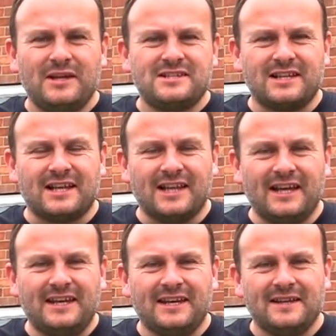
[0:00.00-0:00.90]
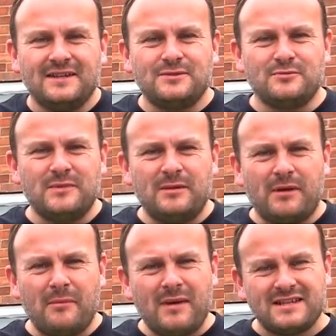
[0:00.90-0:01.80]
please click like. This was made
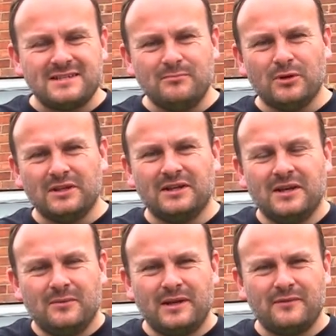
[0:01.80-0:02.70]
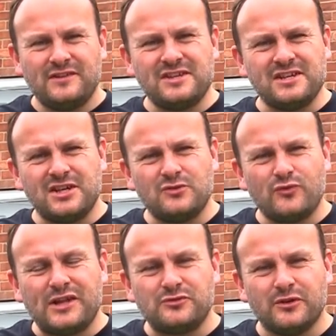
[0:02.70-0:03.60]
by Martin Butler when I visited his
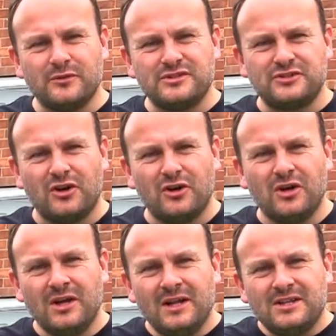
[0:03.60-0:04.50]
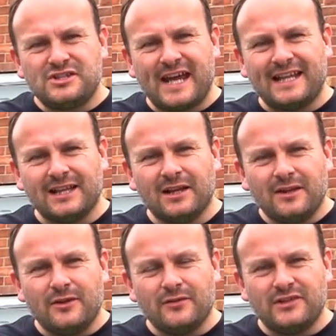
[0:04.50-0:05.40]
Retro Restore channel
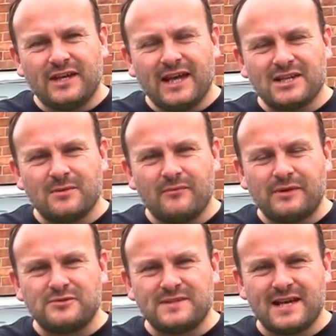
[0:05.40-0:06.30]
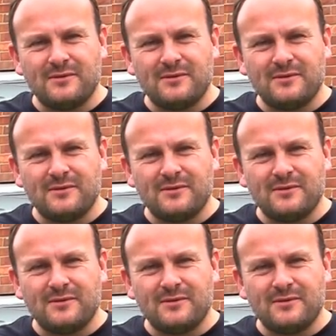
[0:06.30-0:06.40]
the other day. I actually went round to his